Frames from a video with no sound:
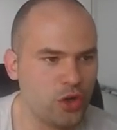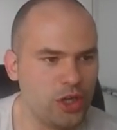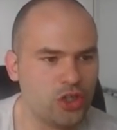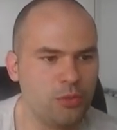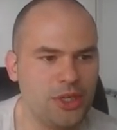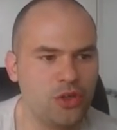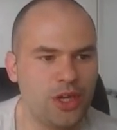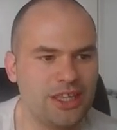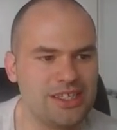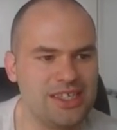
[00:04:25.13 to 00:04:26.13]
going to be
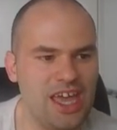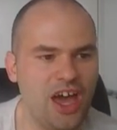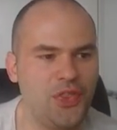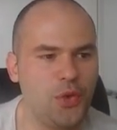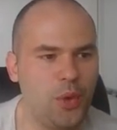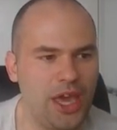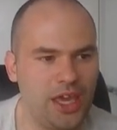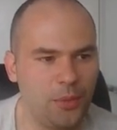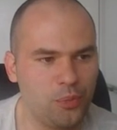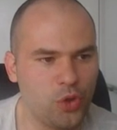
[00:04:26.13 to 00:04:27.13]
doing this the other way.